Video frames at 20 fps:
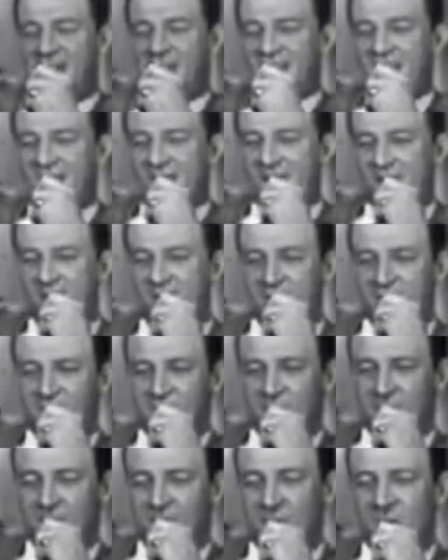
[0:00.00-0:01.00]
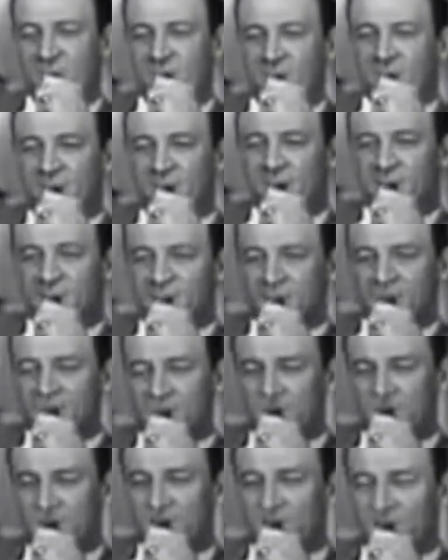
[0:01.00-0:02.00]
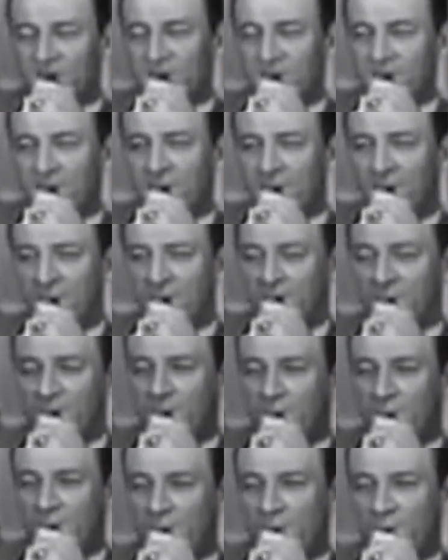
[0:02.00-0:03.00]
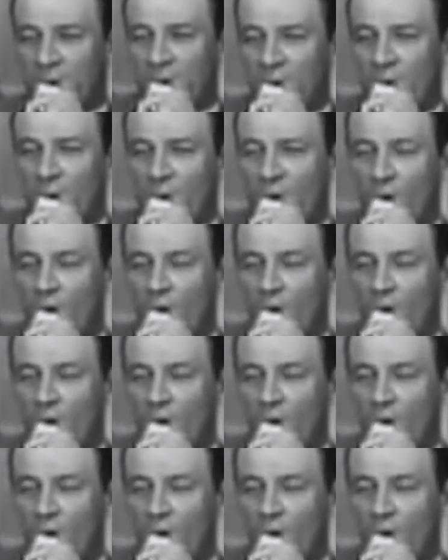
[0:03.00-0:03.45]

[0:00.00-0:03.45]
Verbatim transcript: home and calling it to John's attention is the reason why the